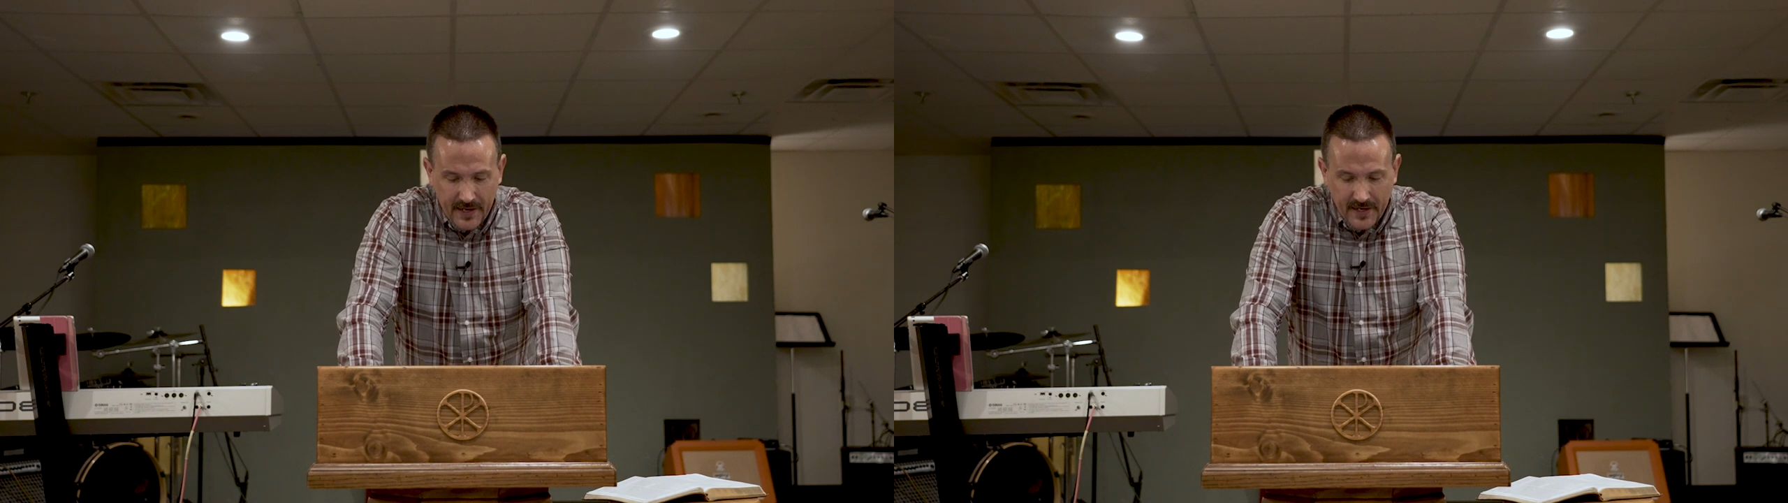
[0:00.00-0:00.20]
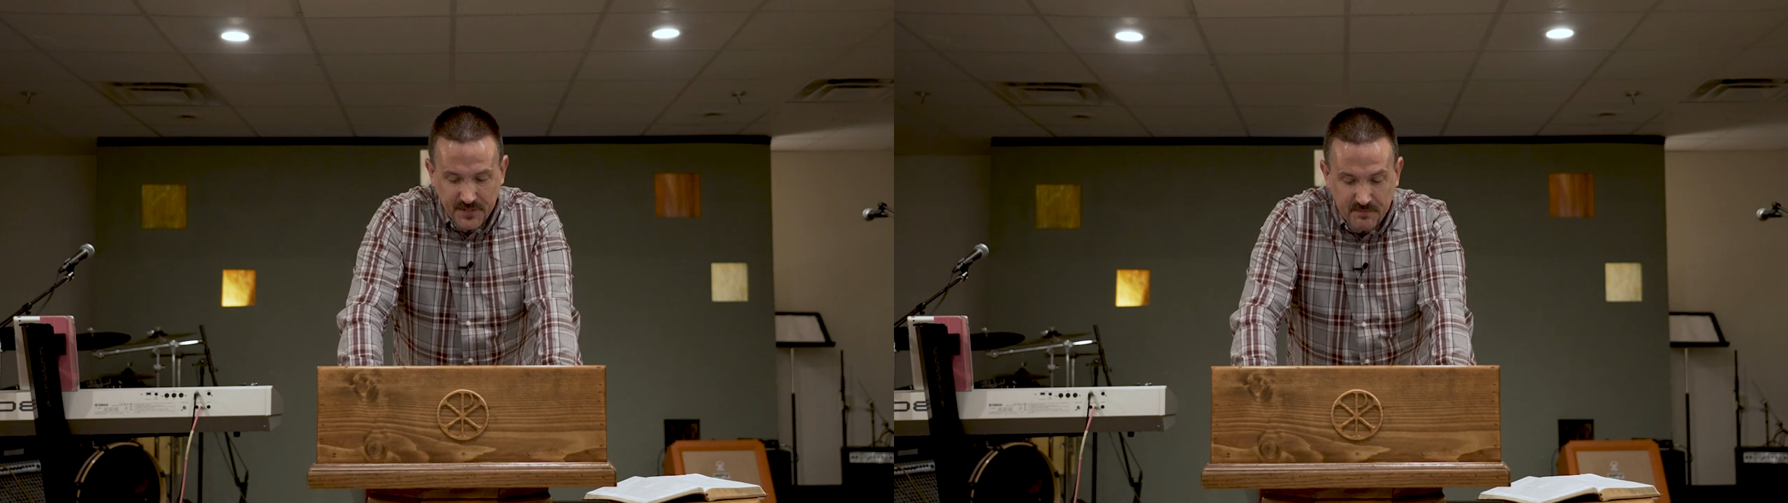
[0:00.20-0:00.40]

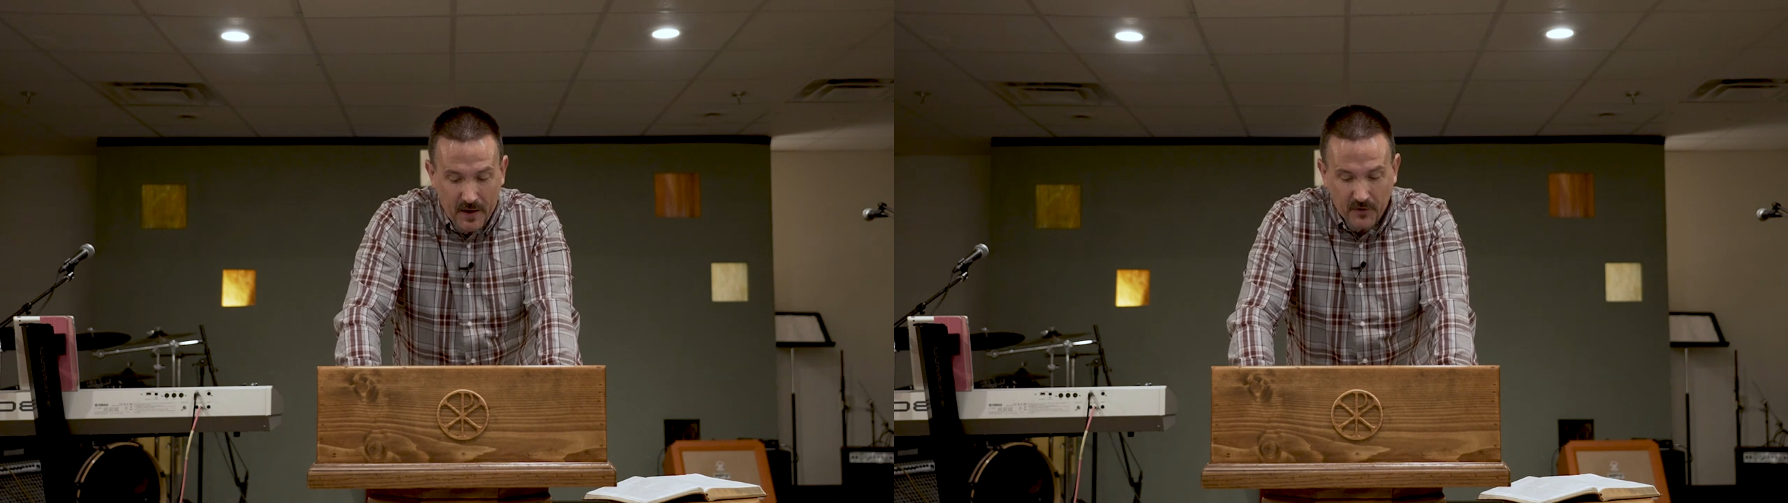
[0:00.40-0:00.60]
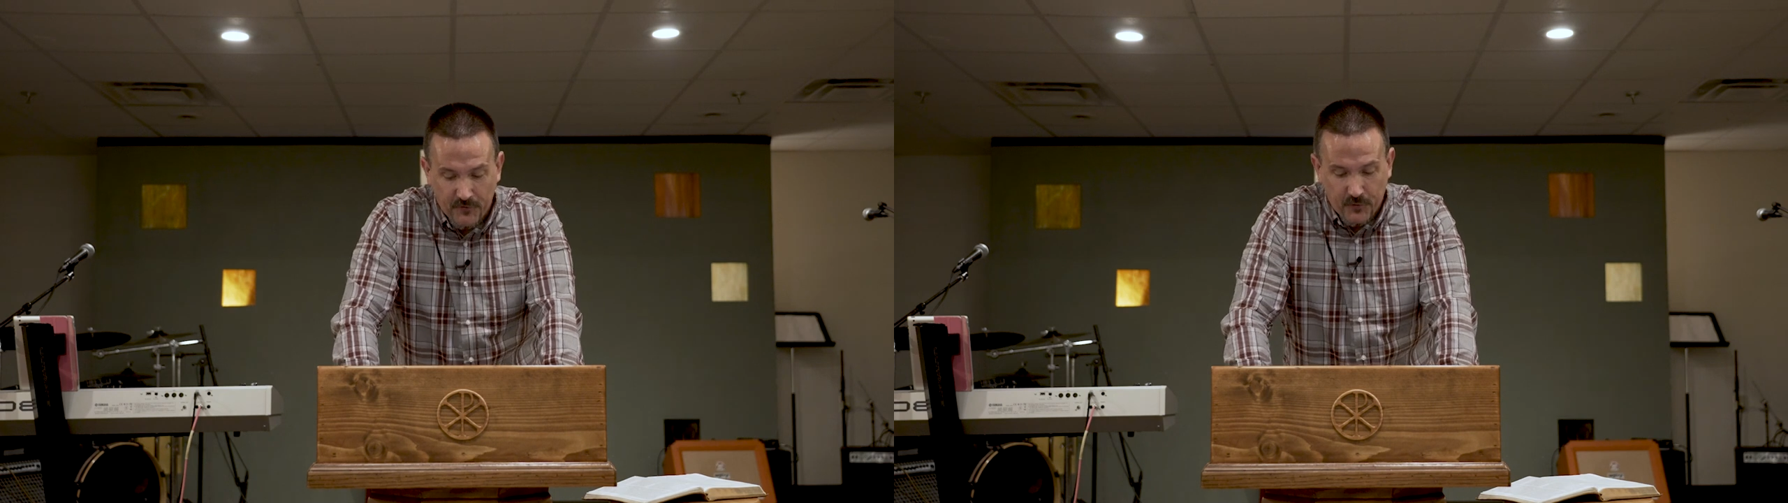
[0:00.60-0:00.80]
It is
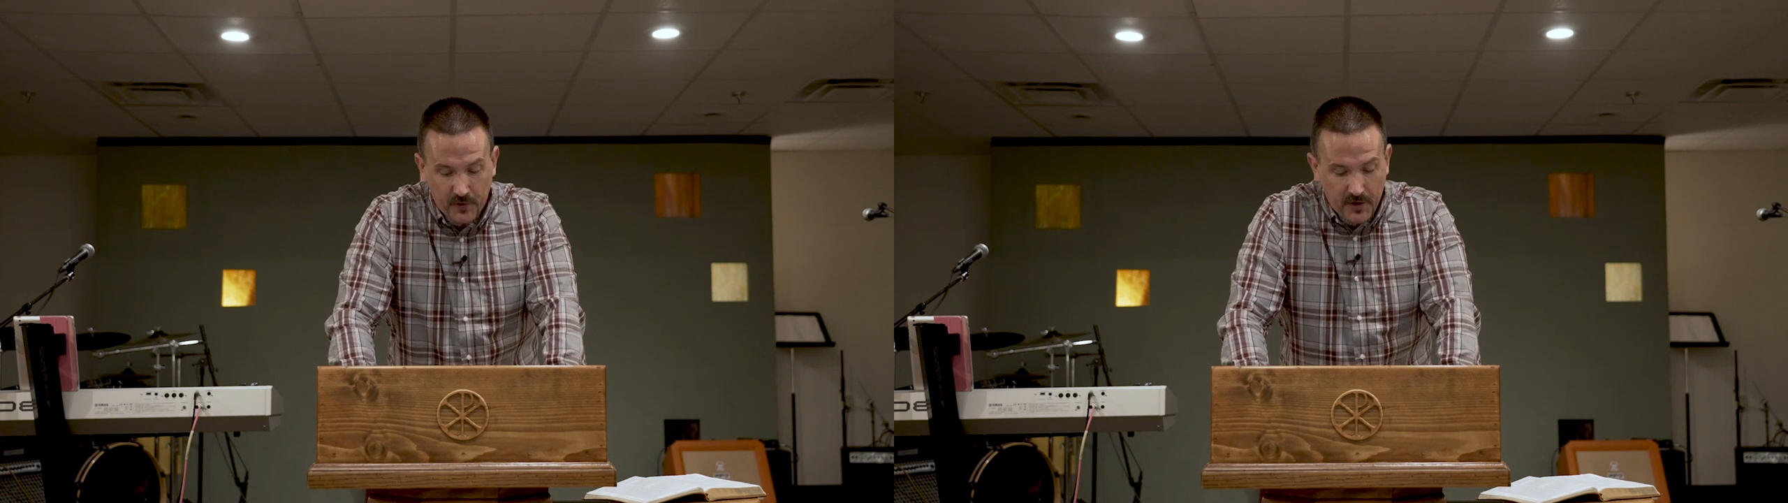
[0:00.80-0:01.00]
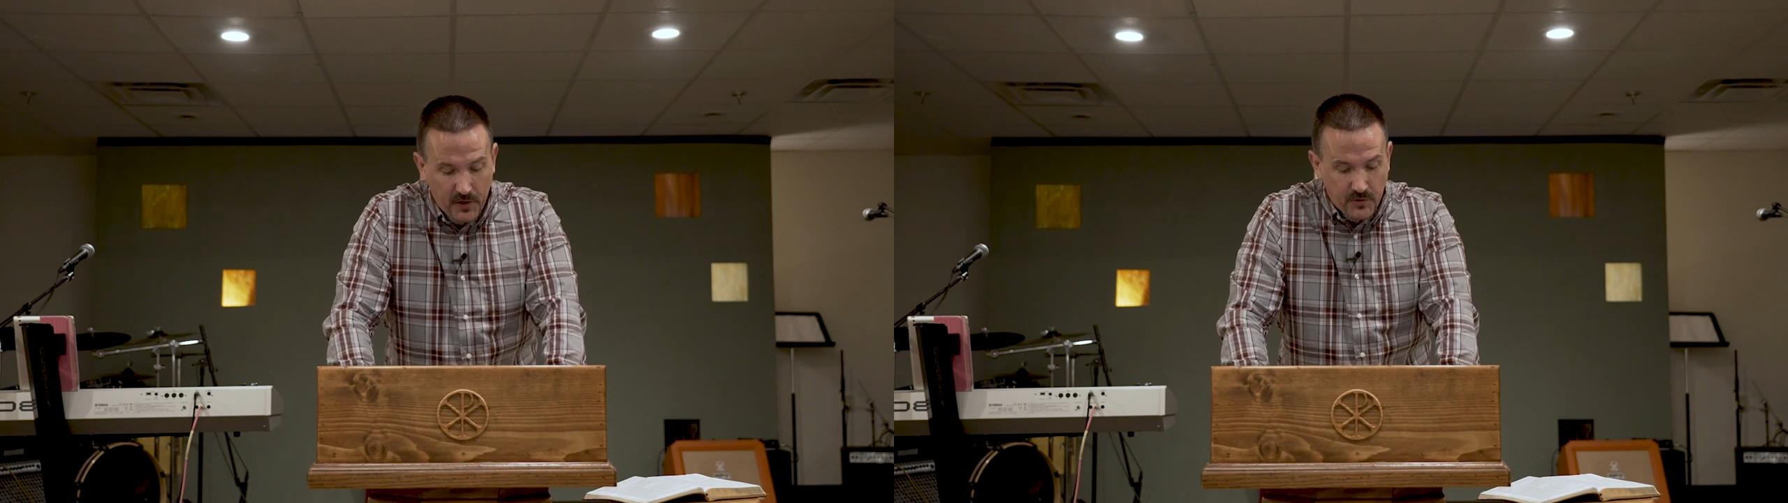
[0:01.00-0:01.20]
better for you to